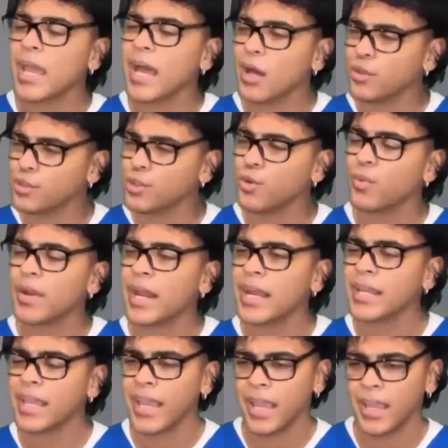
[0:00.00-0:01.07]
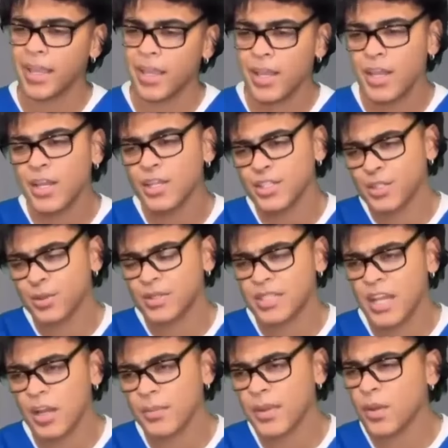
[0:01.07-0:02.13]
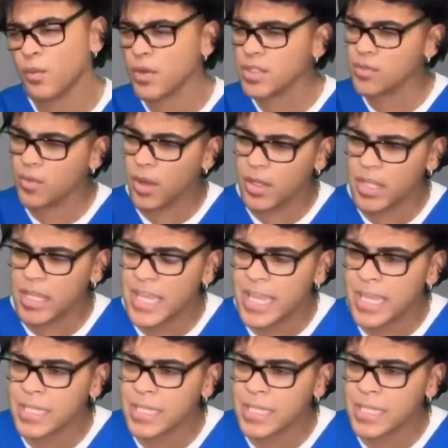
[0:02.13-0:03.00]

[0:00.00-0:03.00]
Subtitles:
Okay, I'll do what I can. So tell me, what's wrong